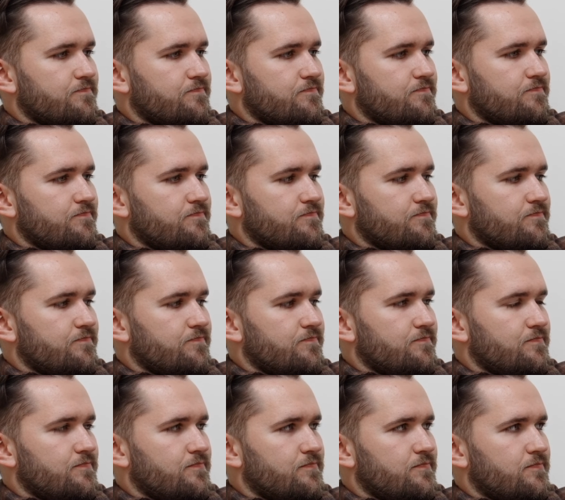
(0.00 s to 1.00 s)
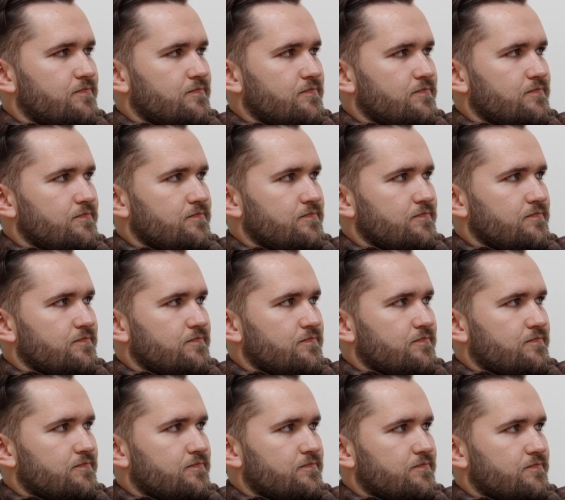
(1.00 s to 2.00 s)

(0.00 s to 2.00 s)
No words are spoken by the person on screen.